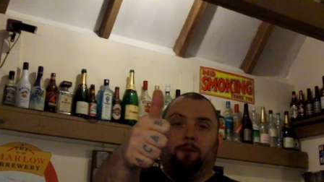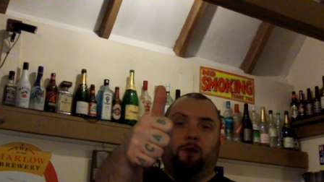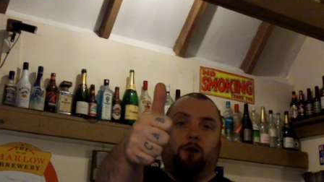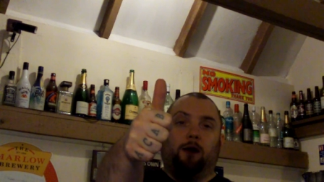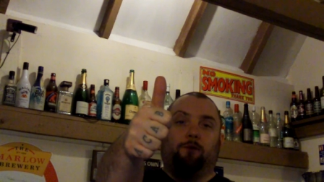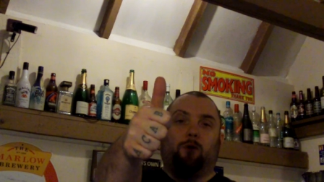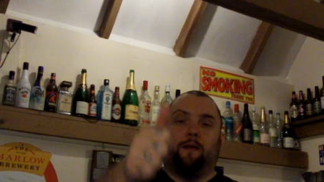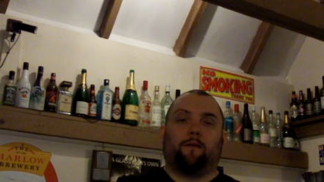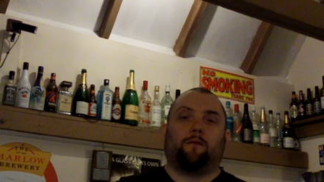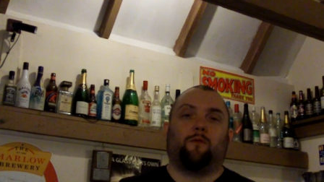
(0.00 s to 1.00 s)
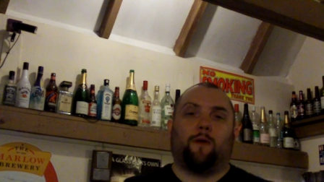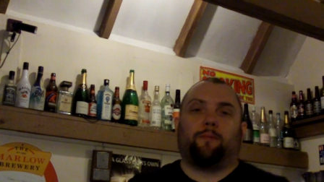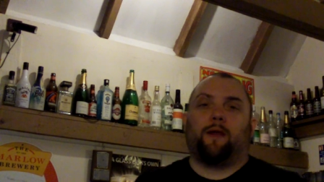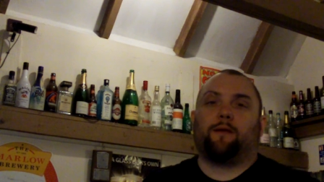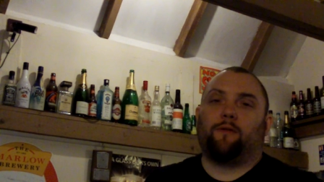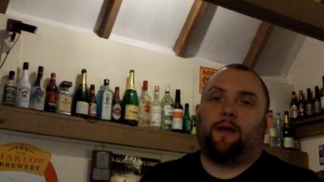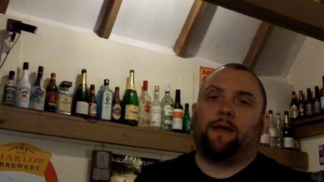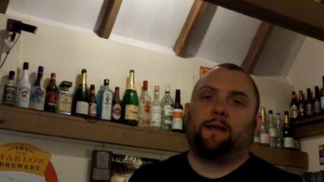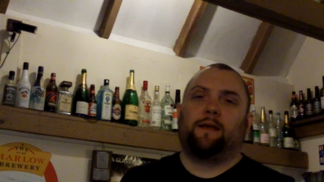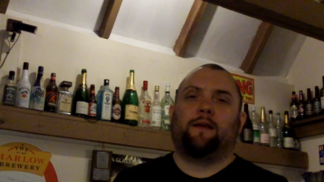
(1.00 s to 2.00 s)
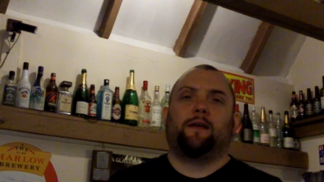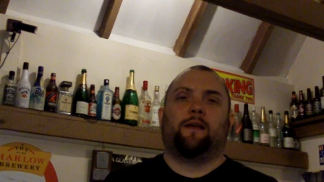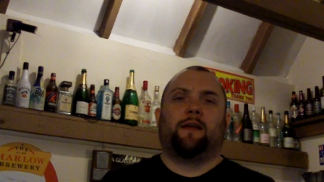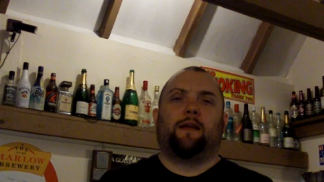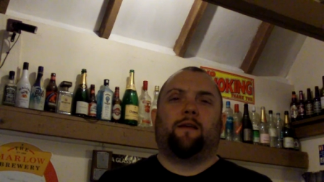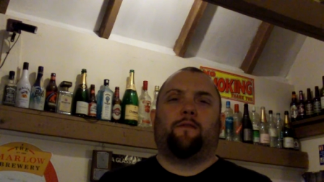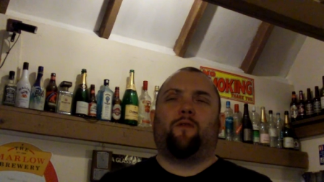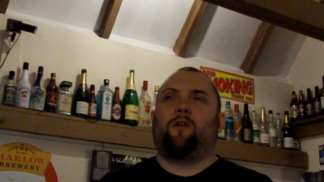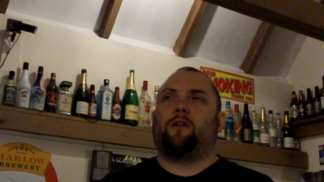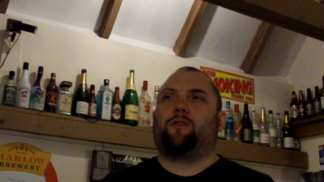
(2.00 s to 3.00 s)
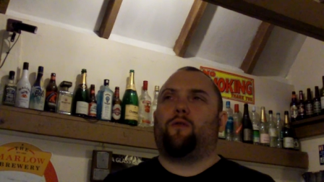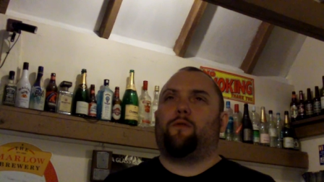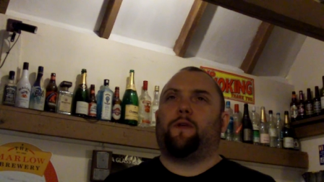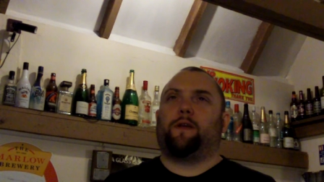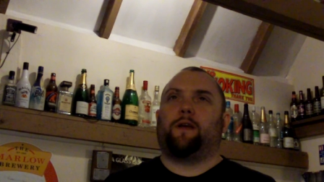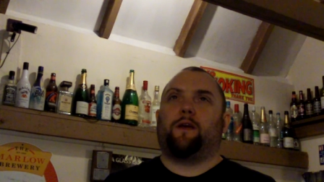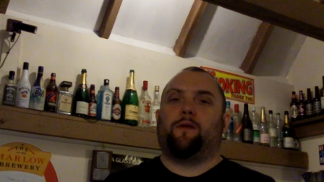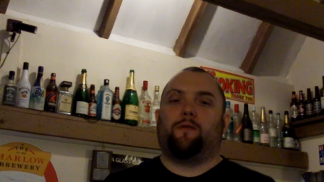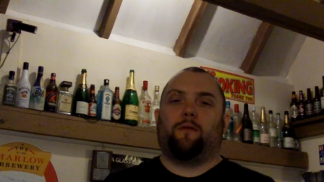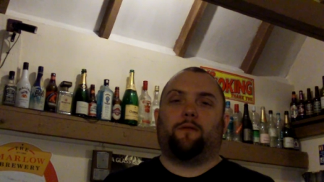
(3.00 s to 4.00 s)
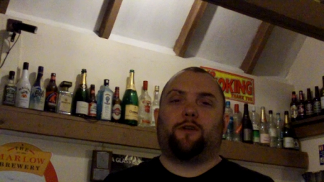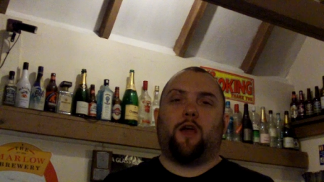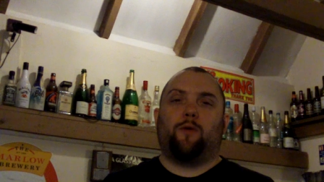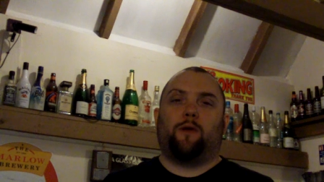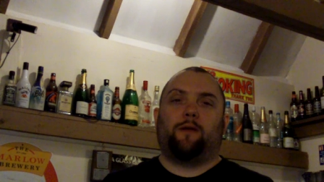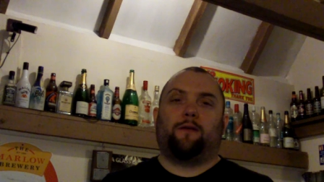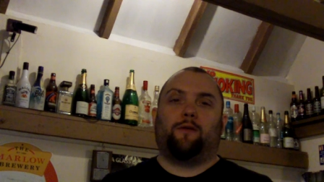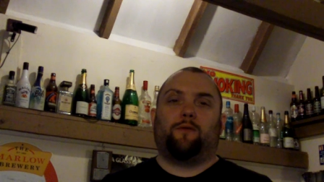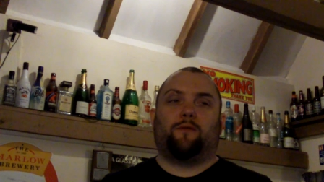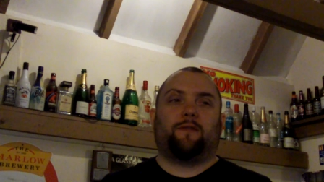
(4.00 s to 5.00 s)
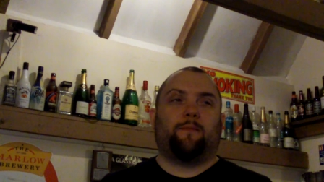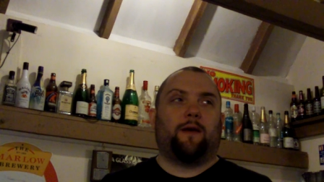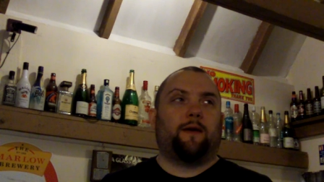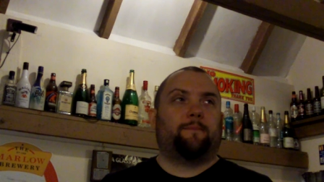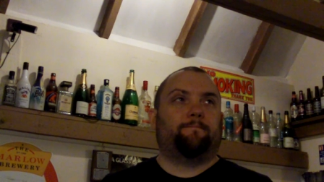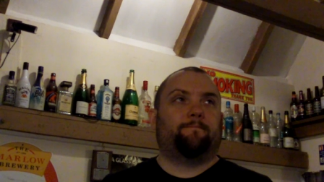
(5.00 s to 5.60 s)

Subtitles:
Right everyone, WeaponCollector here. Thought I'd do a video showing you some old